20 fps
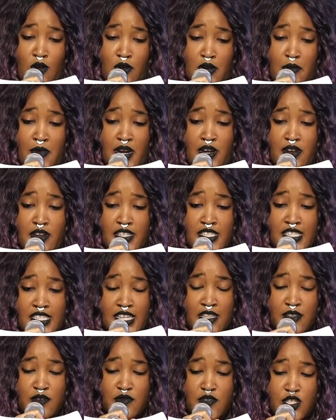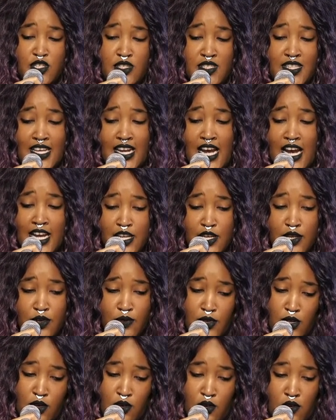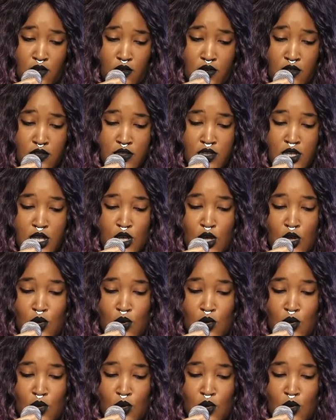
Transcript: on American television that I can recall